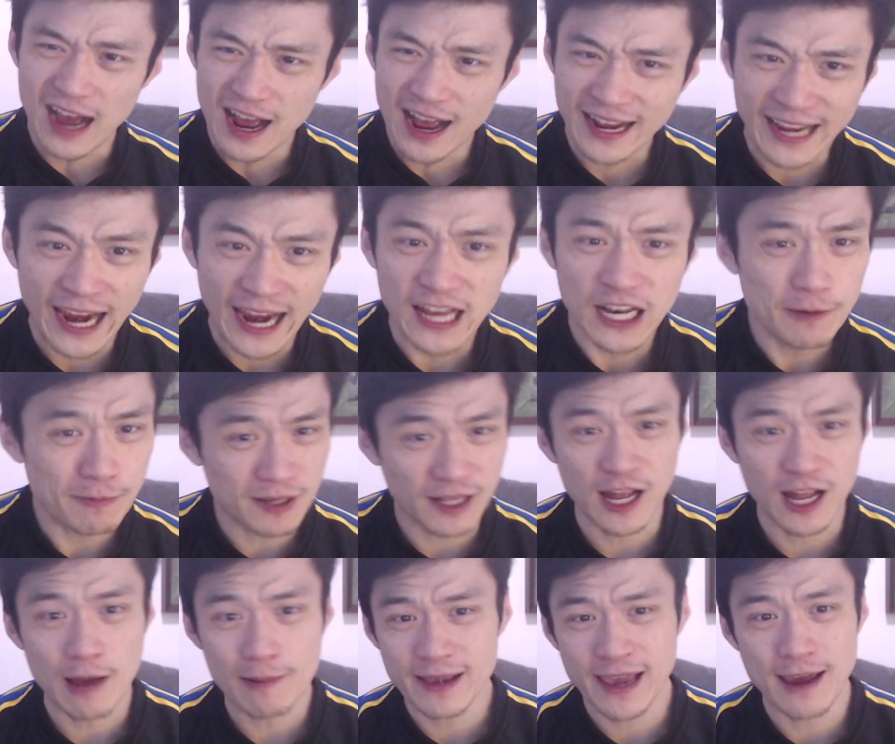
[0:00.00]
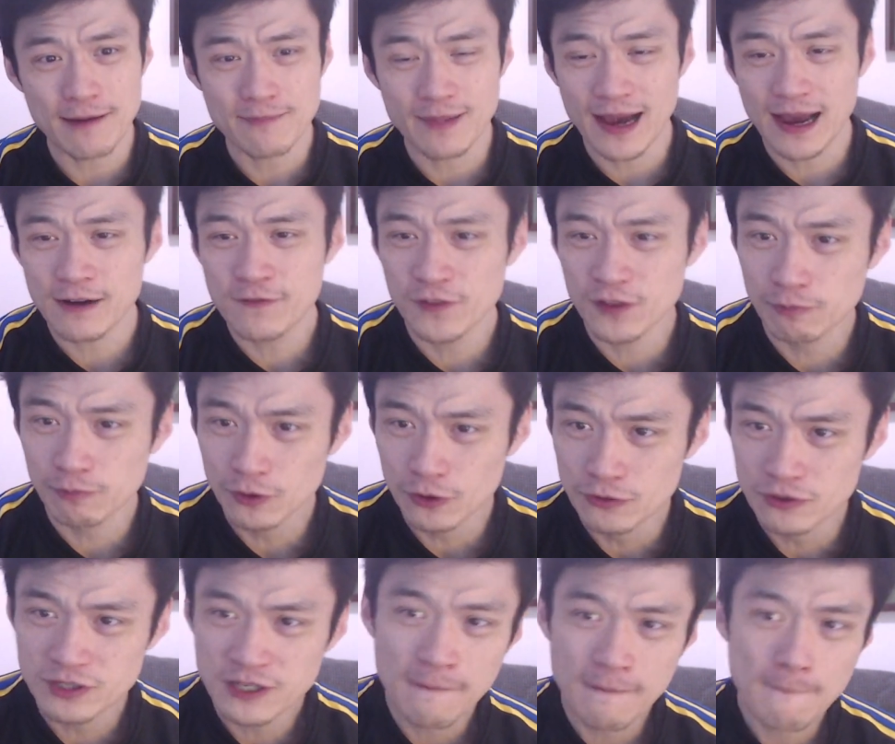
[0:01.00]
Caleb Clark came back for the Blues